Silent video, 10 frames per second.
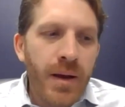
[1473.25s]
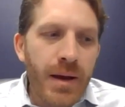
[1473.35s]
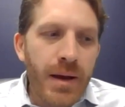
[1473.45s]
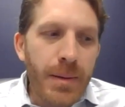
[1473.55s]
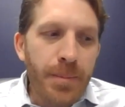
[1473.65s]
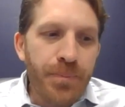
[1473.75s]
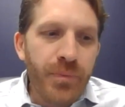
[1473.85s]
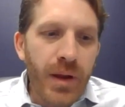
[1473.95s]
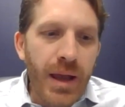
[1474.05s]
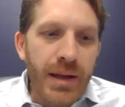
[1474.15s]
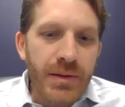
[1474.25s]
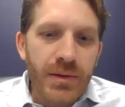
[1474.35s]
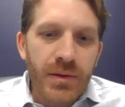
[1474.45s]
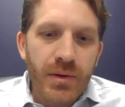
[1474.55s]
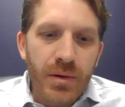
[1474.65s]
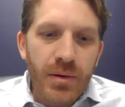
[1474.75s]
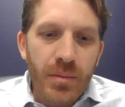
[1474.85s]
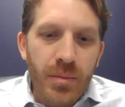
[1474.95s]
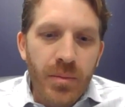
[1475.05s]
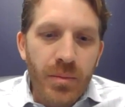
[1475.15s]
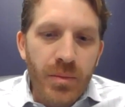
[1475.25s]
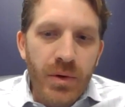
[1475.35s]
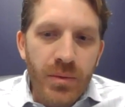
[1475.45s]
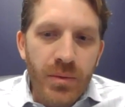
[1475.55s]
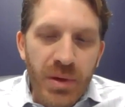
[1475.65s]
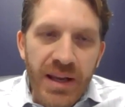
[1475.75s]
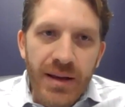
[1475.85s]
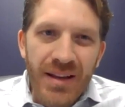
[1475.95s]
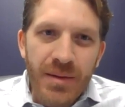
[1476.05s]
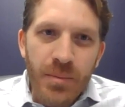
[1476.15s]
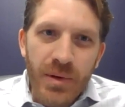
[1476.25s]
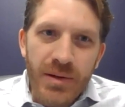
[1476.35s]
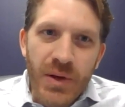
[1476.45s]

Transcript: Um, and believe, uh, uh,